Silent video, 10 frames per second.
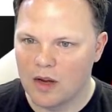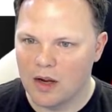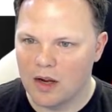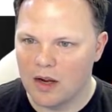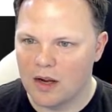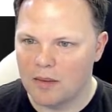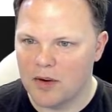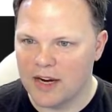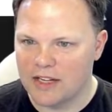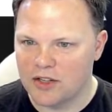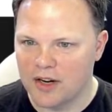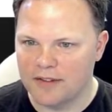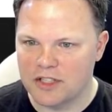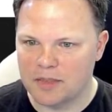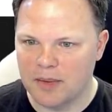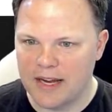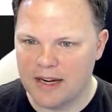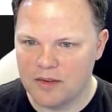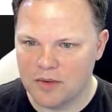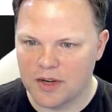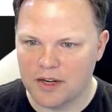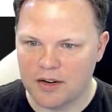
Okay, turn off display. We're going to go